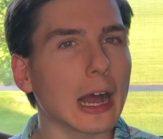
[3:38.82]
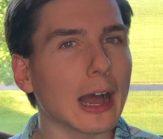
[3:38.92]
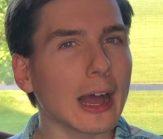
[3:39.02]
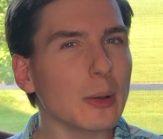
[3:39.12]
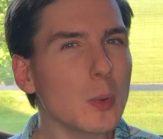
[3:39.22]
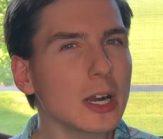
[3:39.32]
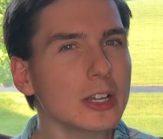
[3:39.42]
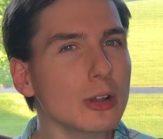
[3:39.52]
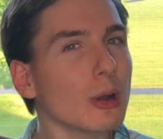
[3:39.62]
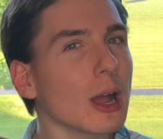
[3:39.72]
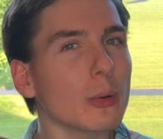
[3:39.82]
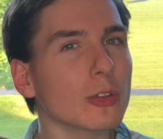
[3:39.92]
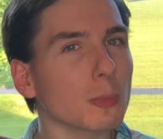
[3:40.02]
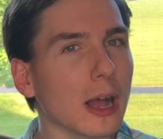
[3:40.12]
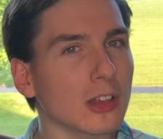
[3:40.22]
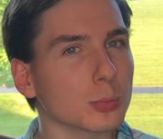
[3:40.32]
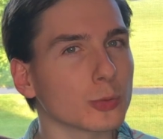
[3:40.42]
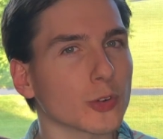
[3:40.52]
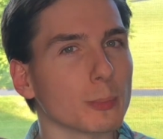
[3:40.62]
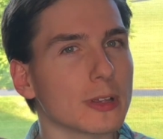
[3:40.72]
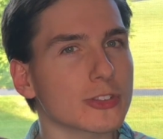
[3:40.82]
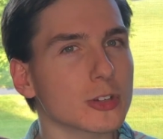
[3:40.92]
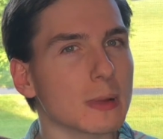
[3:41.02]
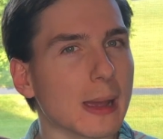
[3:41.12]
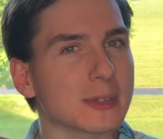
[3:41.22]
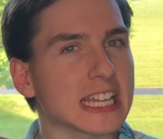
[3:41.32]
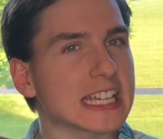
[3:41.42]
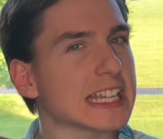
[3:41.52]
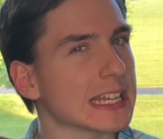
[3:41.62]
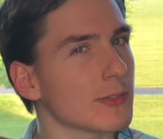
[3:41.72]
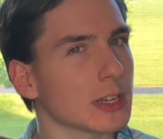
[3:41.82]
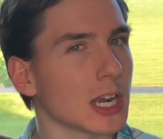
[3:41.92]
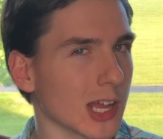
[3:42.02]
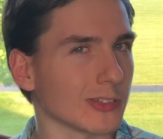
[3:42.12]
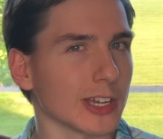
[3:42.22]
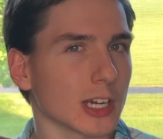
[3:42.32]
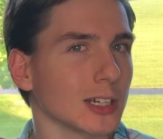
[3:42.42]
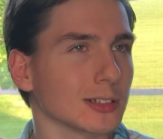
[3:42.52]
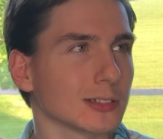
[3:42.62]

I want to know how it was possible for Mr. Mime to get even uglier.